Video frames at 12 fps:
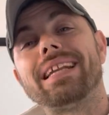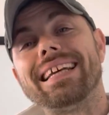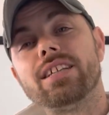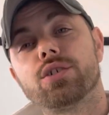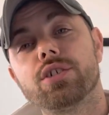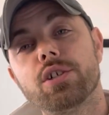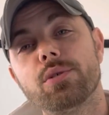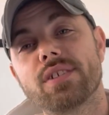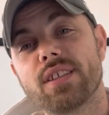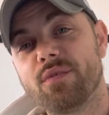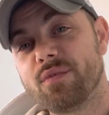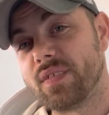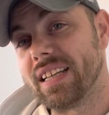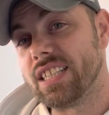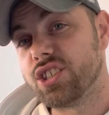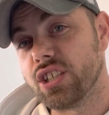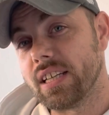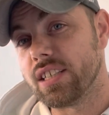introduce the fee
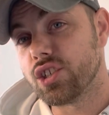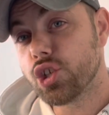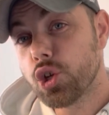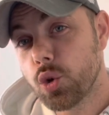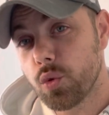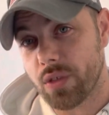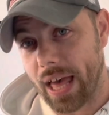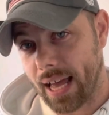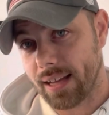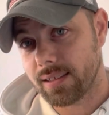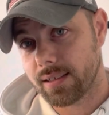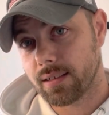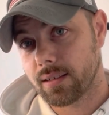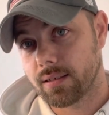gene to that,